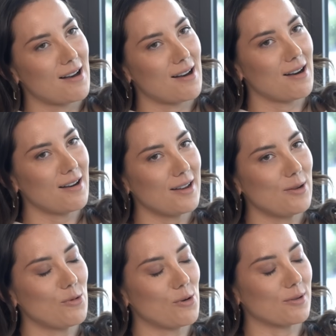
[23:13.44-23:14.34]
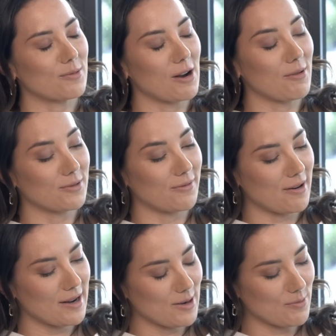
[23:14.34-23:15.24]
I was a
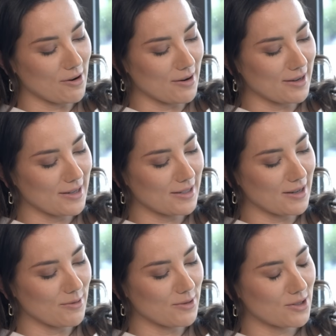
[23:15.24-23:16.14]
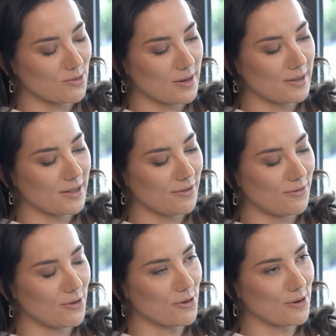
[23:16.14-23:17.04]
very young bride. I was
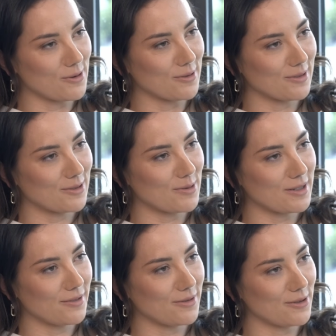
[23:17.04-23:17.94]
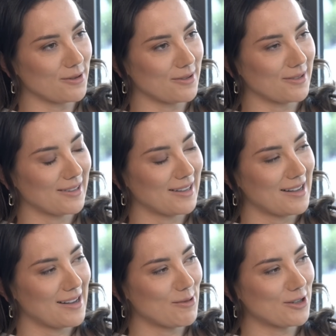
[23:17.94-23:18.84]
24. 24.
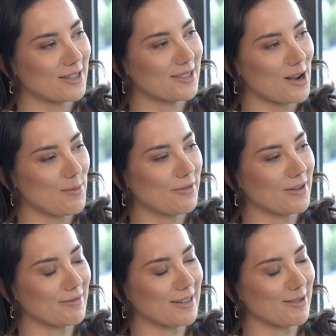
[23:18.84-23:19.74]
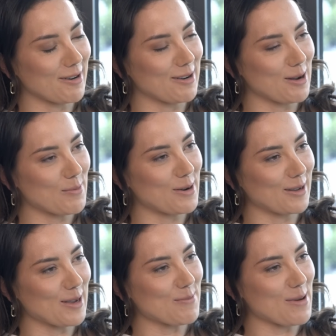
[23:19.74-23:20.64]
Which at the time I felt really grown up, but
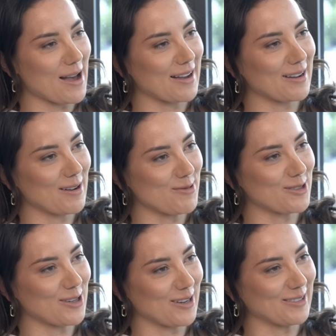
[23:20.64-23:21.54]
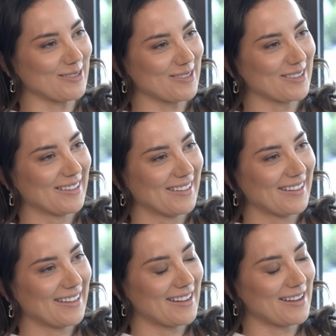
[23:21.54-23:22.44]
looking back, I was a child.
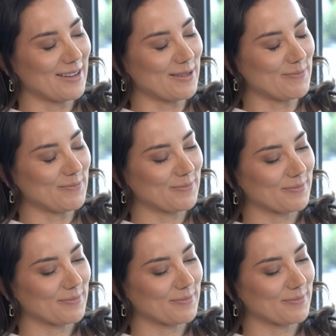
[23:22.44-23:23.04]
I